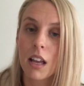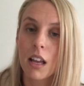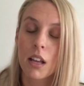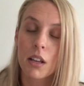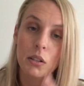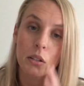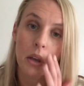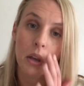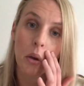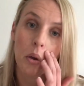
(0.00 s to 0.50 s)

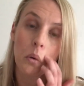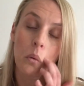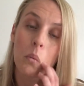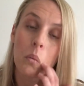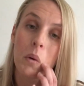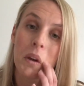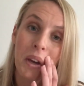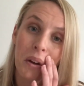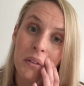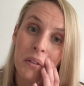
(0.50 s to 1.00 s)
So
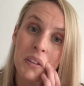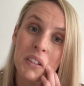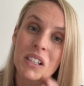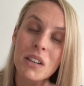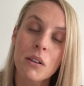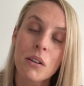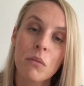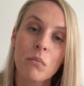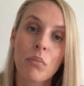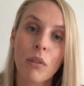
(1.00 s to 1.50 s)
we're going
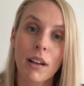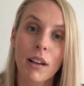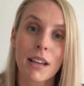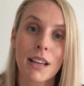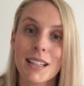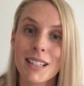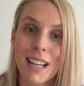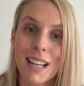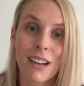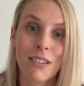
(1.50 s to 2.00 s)
to break
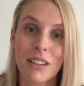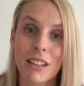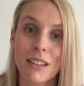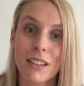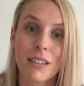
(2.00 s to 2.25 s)
it down in